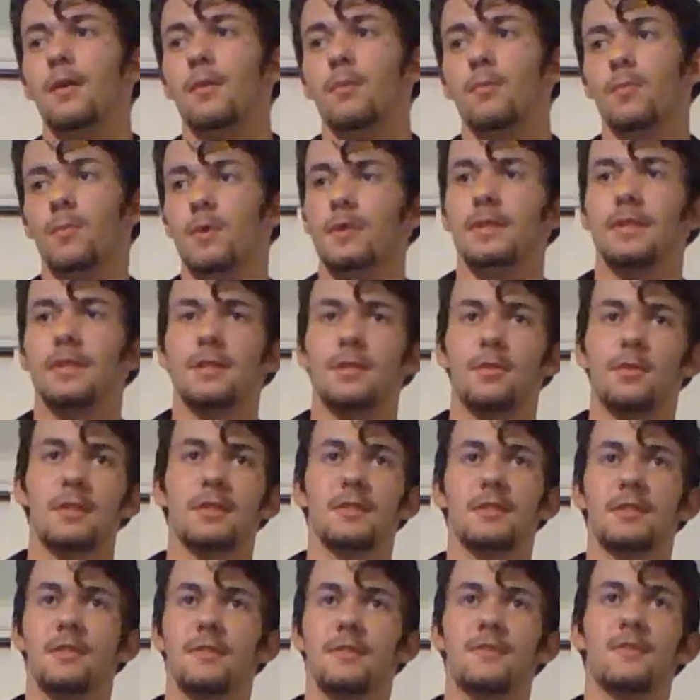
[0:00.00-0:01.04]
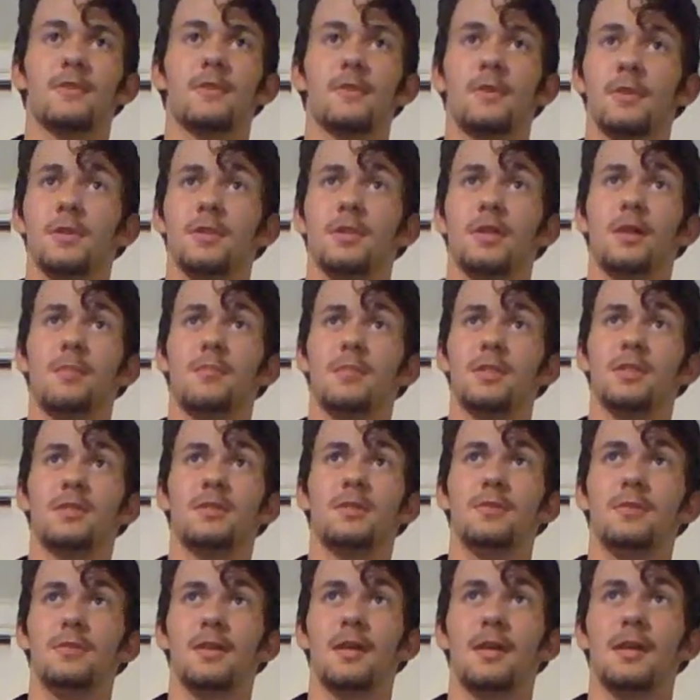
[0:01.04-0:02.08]
What did Christopher Columbus
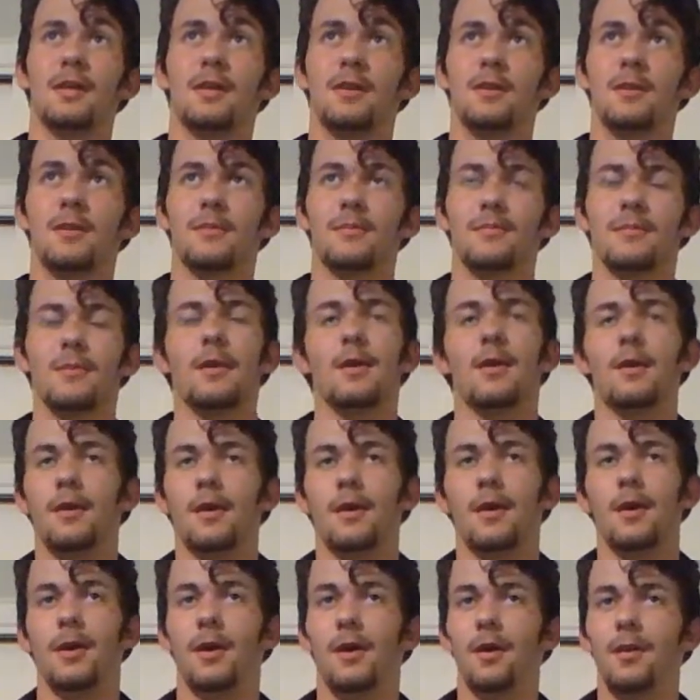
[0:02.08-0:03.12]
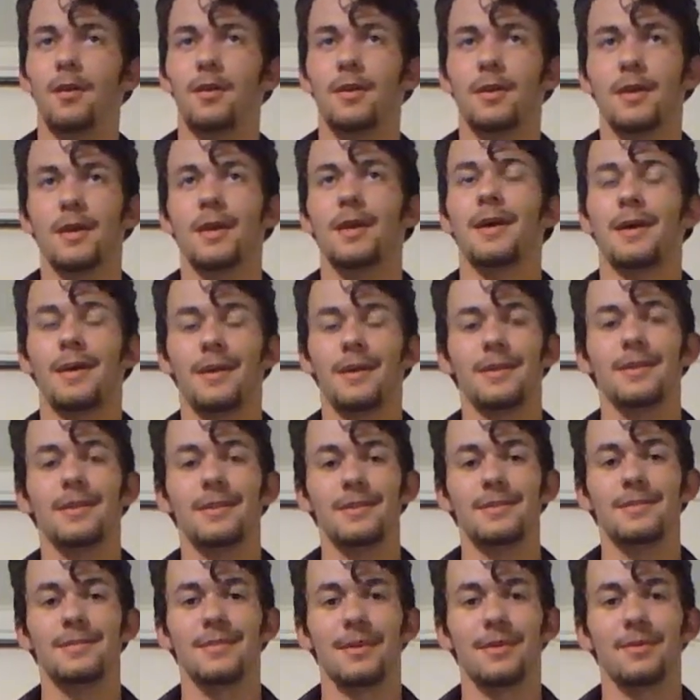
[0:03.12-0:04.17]
do that year? Oh yeah, he
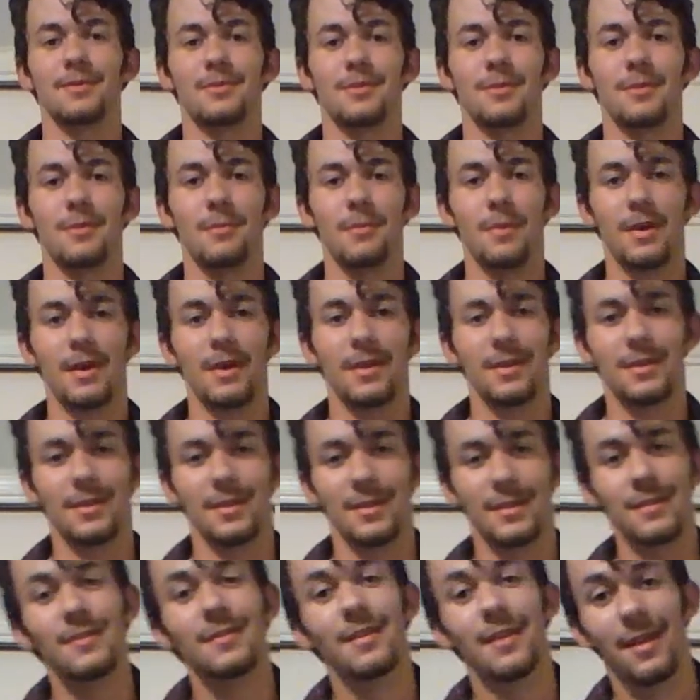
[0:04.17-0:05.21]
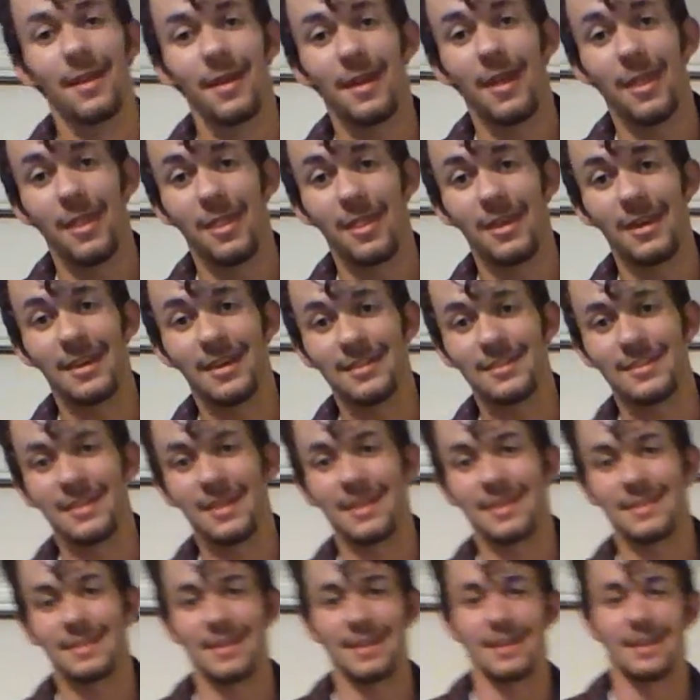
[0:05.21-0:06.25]
sailed to America. Things
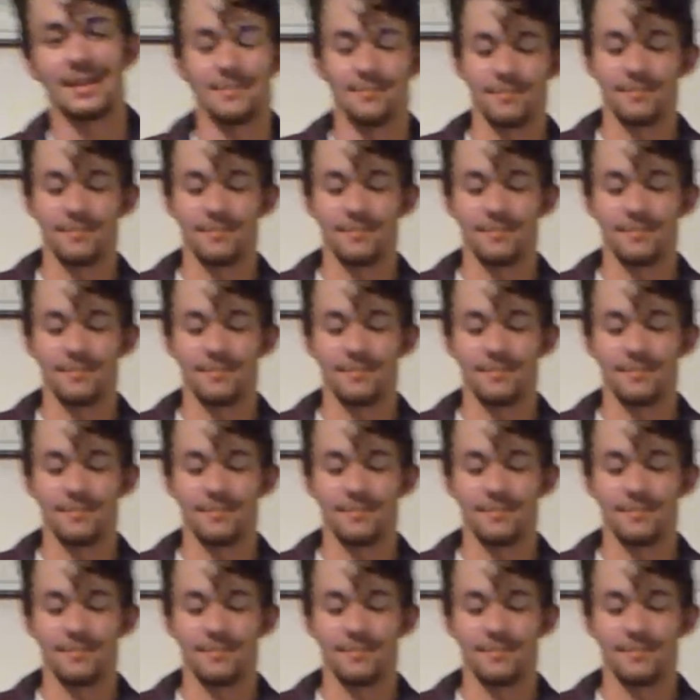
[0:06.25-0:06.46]
like that.